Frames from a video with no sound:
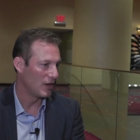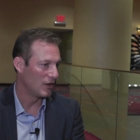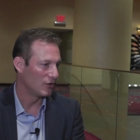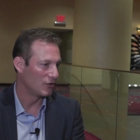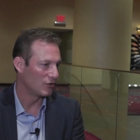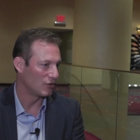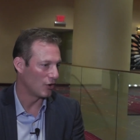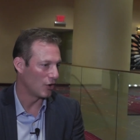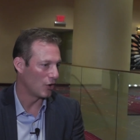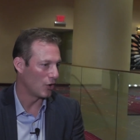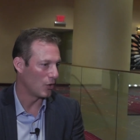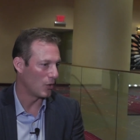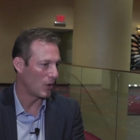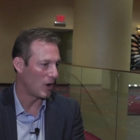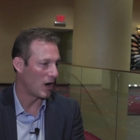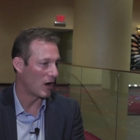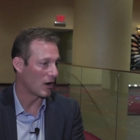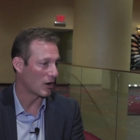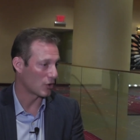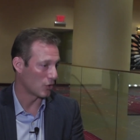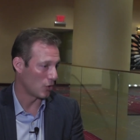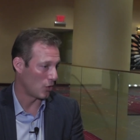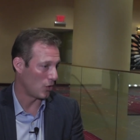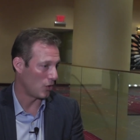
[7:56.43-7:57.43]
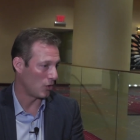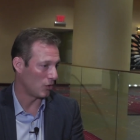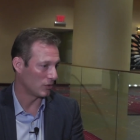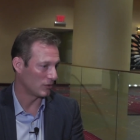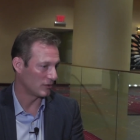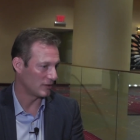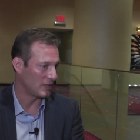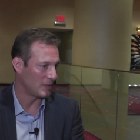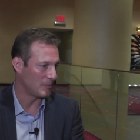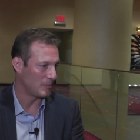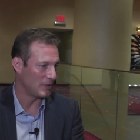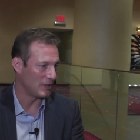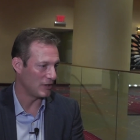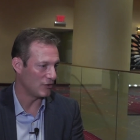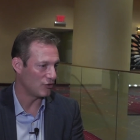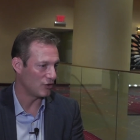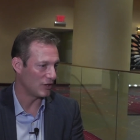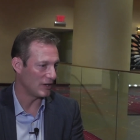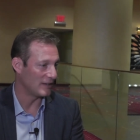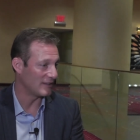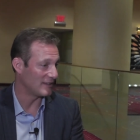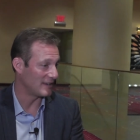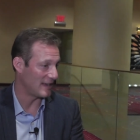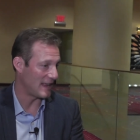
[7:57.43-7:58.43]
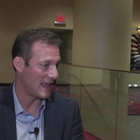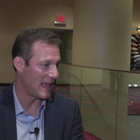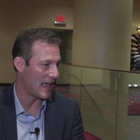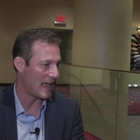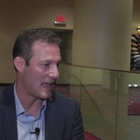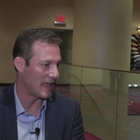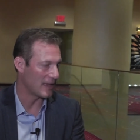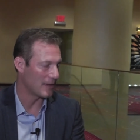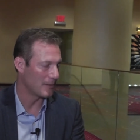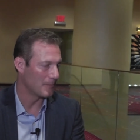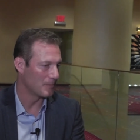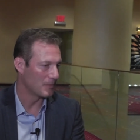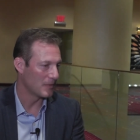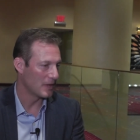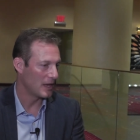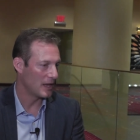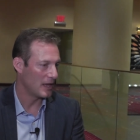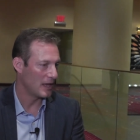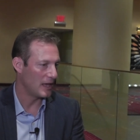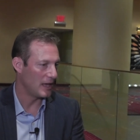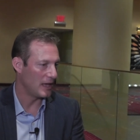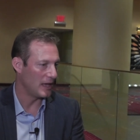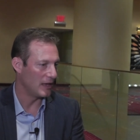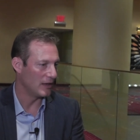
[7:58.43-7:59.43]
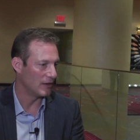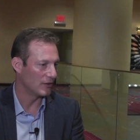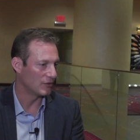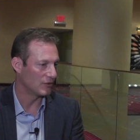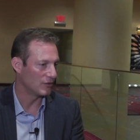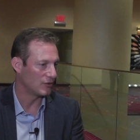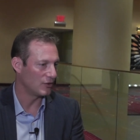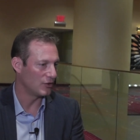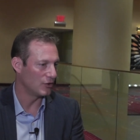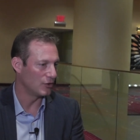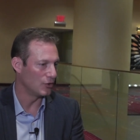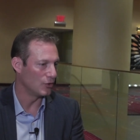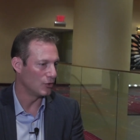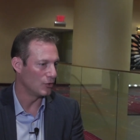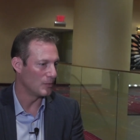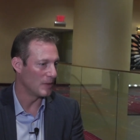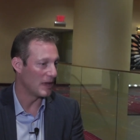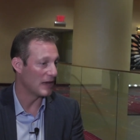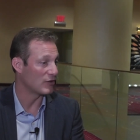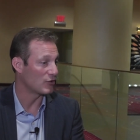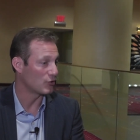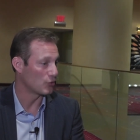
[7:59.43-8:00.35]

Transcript: So our goal, TPG today, is to make